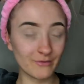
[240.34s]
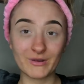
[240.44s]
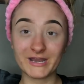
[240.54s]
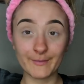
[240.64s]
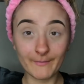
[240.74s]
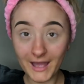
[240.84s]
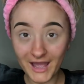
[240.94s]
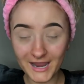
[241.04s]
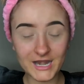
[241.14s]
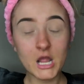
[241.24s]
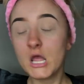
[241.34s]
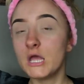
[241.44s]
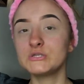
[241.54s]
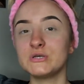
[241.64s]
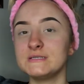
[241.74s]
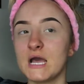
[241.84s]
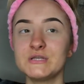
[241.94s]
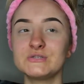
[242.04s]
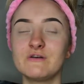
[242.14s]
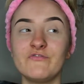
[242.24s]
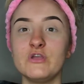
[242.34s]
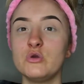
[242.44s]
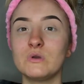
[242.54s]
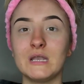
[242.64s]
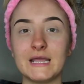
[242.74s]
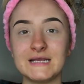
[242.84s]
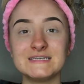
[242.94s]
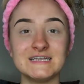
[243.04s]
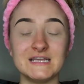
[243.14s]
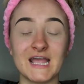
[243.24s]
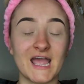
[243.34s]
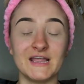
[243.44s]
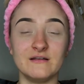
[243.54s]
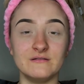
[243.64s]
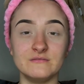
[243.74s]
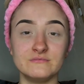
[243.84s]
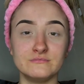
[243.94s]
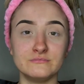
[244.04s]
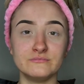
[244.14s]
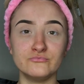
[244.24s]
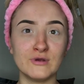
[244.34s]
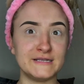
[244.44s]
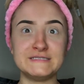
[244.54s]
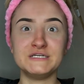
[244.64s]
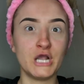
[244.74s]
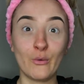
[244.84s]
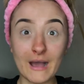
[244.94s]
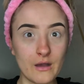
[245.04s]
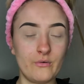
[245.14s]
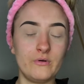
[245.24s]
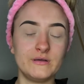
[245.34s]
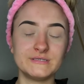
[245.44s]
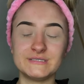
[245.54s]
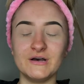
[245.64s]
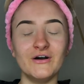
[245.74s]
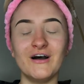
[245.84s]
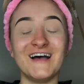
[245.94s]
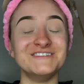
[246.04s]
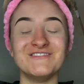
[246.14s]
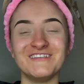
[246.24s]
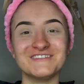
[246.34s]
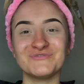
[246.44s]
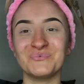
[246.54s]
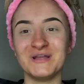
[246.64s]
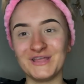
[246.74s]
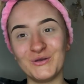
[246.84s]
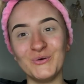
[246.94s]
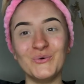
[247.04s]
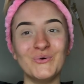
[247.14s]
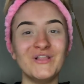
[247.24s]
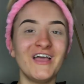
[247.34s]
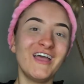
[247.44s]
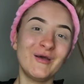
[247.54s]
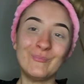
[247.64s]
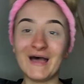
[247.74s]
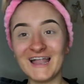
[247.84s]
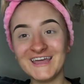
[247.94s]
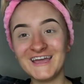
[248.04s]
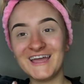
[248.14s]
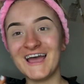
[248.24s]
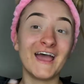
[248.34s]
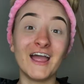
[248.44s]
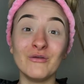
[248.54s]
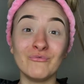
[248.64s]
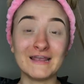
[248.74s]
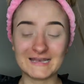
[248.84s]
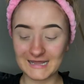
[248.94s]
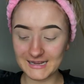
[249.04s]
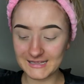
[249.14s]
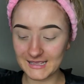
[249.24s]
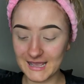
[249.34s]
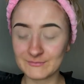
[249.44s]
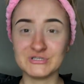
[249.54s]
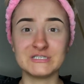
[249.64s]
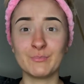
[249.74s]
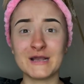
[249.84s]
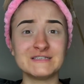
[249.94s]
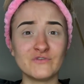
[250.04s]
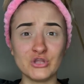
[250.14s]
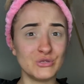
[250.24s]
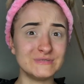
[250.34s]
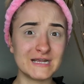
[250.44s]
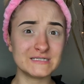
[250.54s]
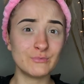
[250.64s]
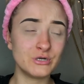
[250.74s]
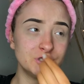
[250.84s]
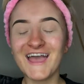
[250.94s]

Get Ready at Mine. So it's kind of stuff that you would link to getting ready to go out. So I do think that's a really cool palette. I really like it. I'm just surprised I've not used it as much.